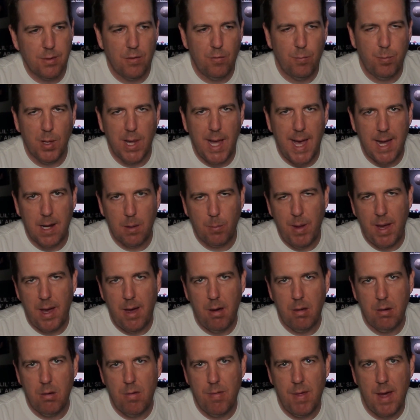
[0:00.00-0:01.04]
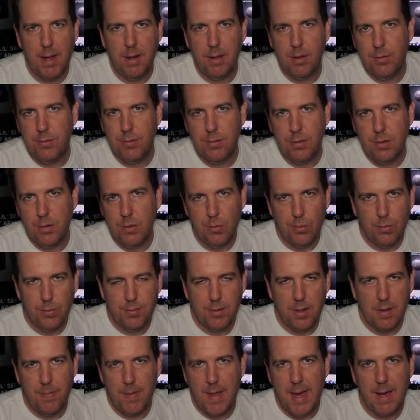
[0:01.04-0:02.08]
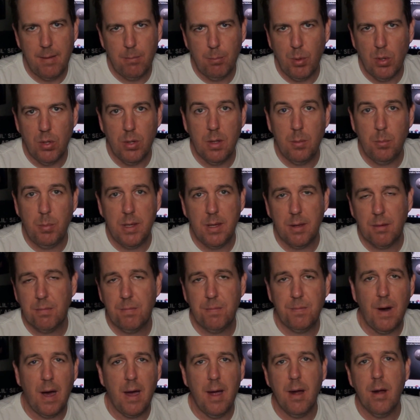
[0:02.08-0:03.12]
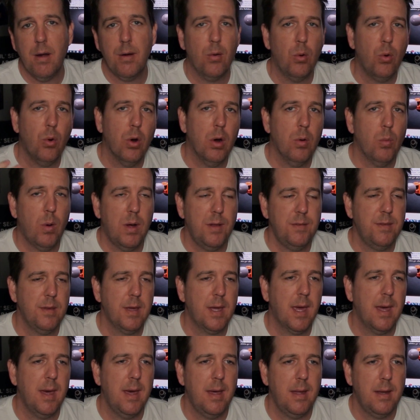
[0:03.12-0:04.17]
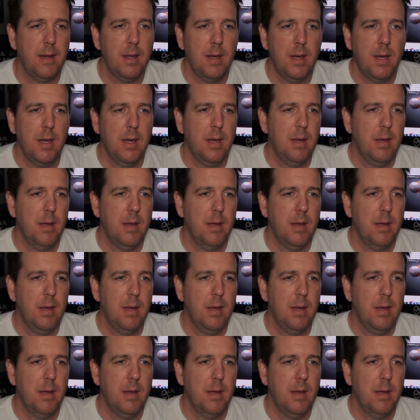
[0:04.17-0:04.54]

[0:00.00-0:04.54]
of black powder that is used in that bullet being fired, or once again,